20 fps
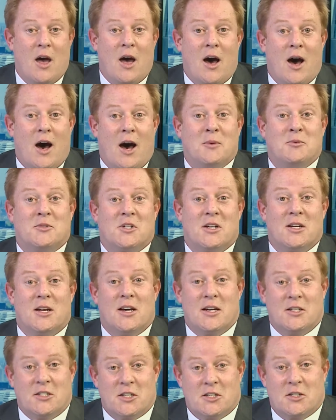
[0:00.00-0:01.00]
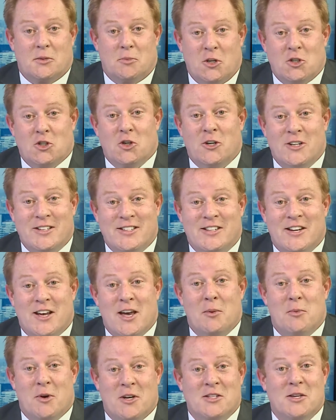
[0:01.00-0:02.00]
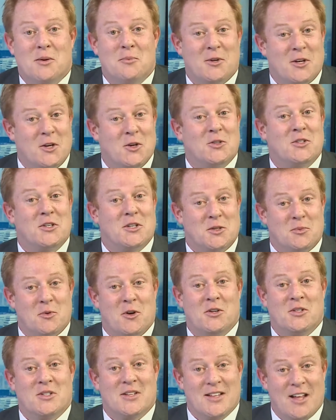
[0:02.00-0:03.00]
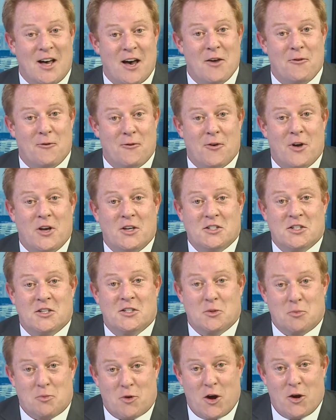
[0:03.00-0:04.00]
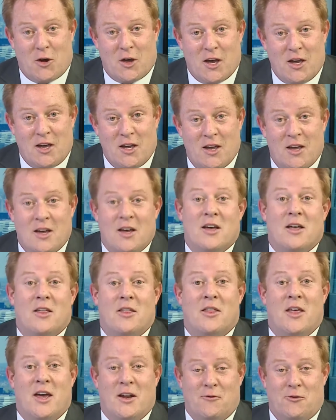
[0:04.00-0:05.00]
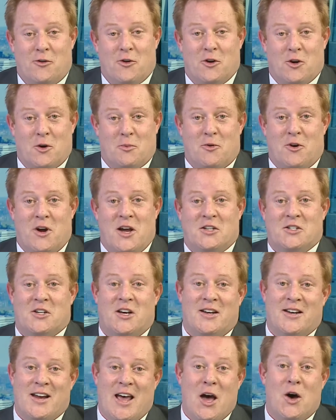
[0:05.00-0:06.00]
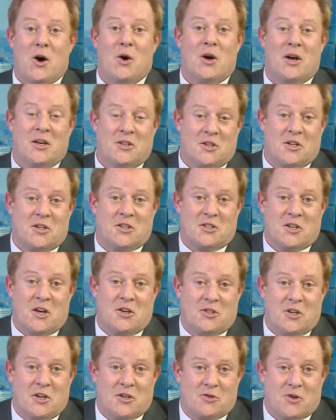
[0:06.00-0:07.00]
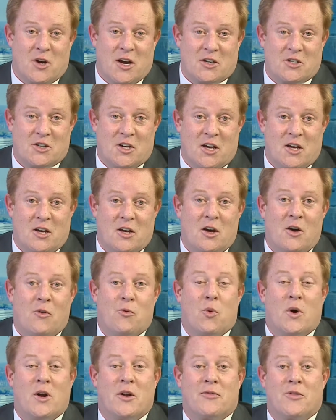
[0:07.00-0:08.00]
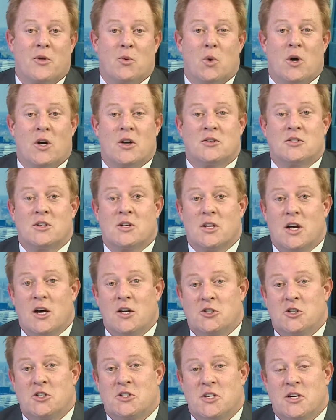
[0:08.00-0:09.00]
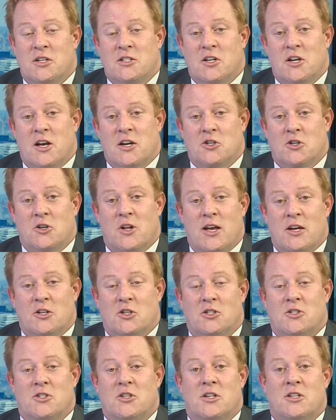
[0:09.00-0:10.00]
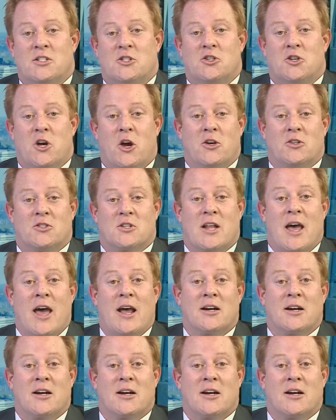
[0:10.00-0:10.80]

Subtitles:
I'm delighted to be joined today by somebody who's experienced life first as a broker, then for an operator, and now as an associate director of one of the world's largest international agencies, Jones Lang